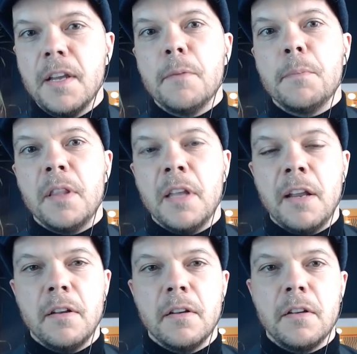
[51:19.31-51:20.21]
but
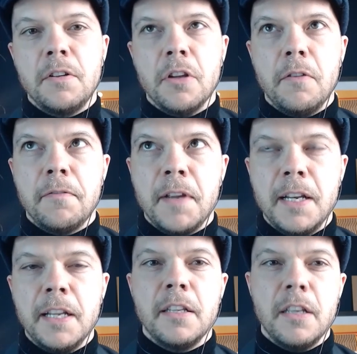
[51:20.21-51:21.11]
then you know
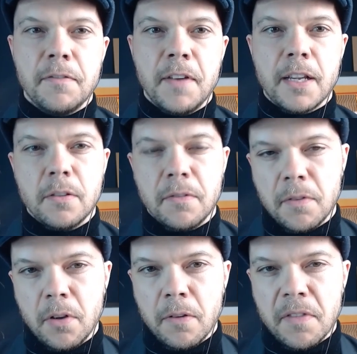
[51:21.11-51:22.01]
feeling the effects of
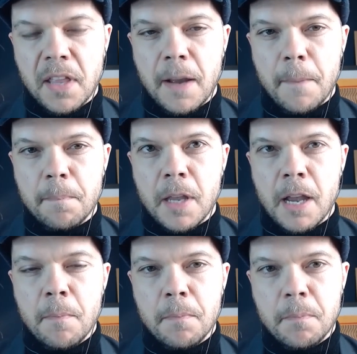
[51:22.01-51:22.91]
of that
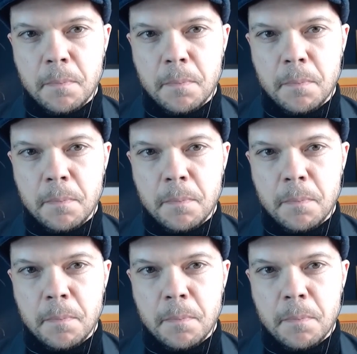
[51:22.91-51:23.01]
um,